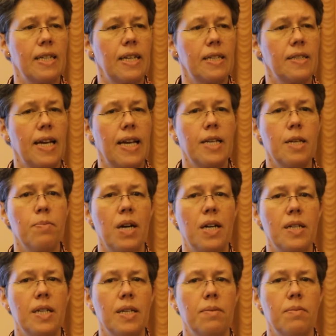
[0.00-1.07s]
Has
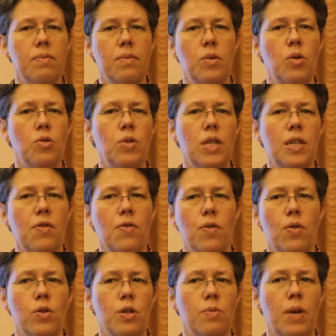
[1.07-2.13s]
anybody already
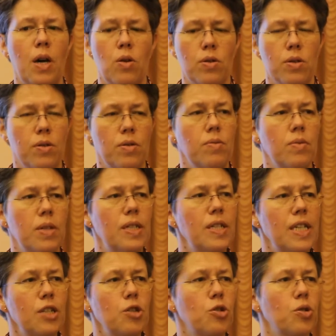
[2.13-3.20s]
thought about an
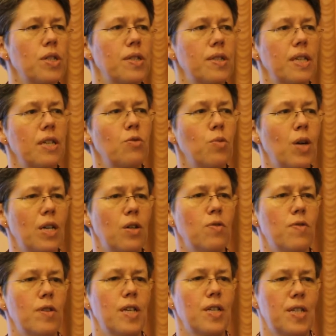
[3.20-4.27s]
interest in one
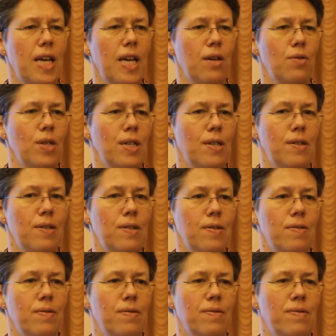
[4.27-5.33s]
of these
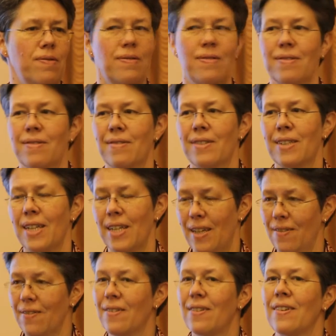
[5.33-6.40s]
areas? Yeah?